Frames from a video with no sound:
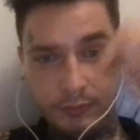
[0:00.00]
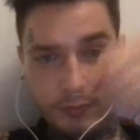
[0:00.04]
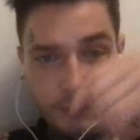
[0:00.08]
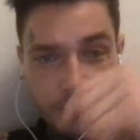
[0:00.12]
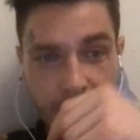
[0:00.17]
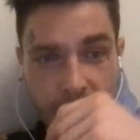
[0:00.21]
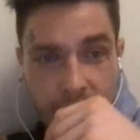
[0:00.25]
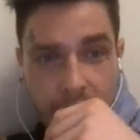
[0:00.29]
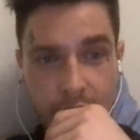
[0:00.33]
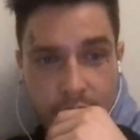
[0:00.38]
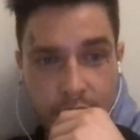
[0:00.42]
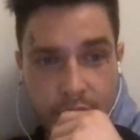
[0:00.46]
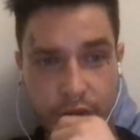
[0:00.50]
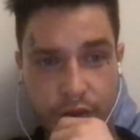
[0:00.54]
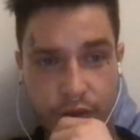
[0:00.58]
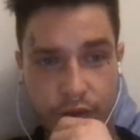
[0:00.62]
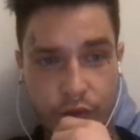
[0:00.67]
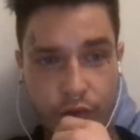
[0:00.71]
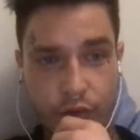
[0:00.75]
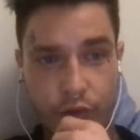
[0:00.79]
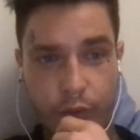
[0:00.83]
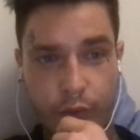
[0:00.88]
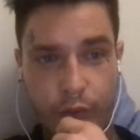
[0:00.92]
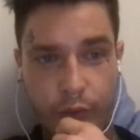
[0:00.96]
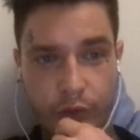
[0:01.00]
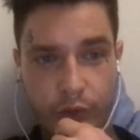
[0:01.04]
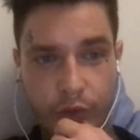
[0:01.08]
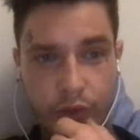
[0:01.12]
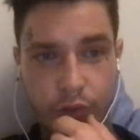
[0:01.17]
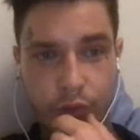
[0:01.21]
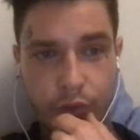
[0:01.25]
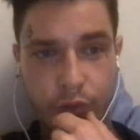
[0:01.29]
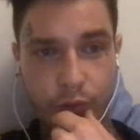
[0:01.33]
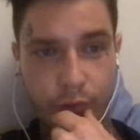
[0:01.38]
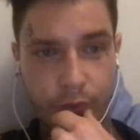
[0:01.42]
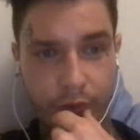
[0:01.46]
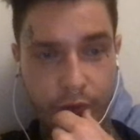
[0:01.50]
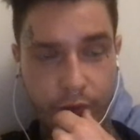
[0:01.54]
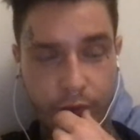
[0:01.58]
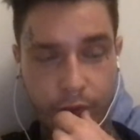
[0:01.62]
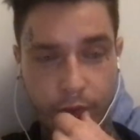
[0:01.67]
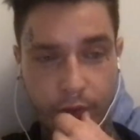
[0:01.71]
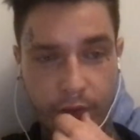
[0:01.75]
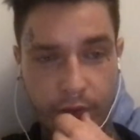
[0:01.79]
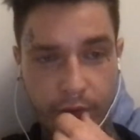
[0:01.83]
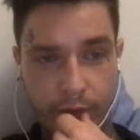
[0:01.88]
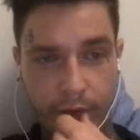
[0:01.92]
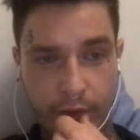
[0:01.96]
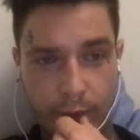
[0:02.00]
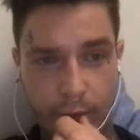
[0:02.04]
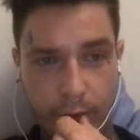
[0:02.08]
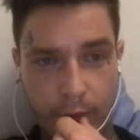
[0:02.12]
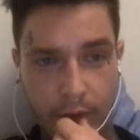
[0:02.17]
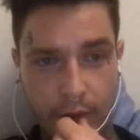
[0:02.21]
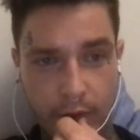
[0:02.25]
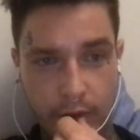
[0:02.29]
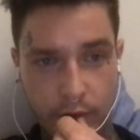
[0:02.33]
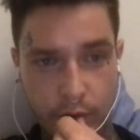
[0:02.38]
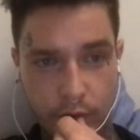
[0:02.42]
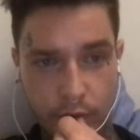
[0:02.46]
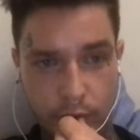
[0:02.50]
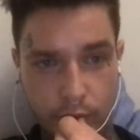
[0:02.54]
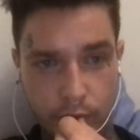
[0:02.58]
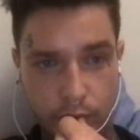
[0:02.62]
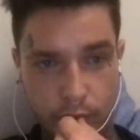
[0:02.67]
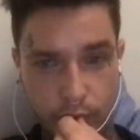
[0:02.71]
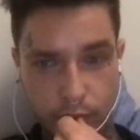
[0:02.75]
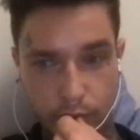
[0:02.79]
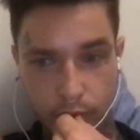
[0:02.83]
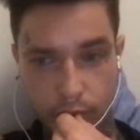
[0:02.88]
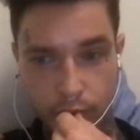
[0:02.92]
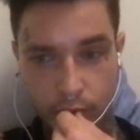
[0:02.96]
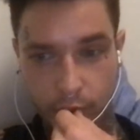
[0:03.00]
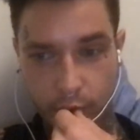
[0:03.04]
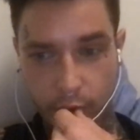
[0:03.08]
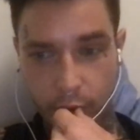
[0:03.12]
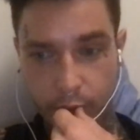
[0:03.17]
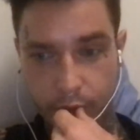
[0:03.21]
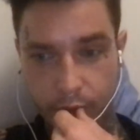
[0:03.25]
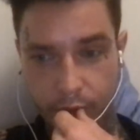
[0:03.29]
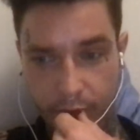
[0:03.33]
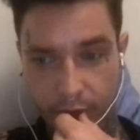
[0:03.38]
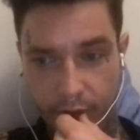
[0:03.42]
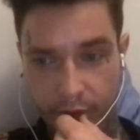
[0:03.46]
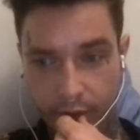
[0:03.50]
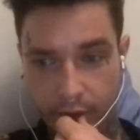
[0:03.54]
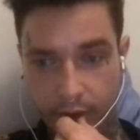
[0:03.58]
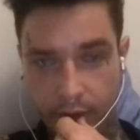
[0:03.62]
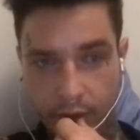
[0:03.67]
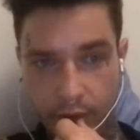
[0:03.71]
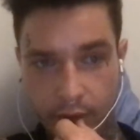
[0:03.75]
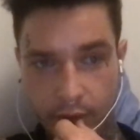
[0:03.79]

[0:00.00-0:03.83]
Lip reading: they can just group you with whoever they want you grouped with.